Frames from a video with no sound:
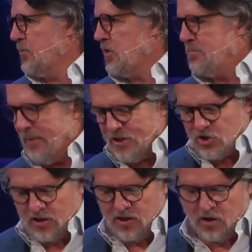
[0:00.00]
She's
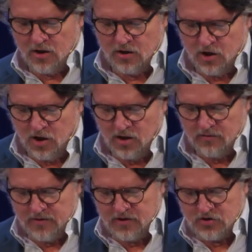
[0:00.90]
binging on all
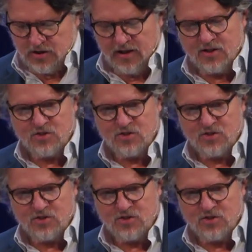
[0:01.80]
of these things.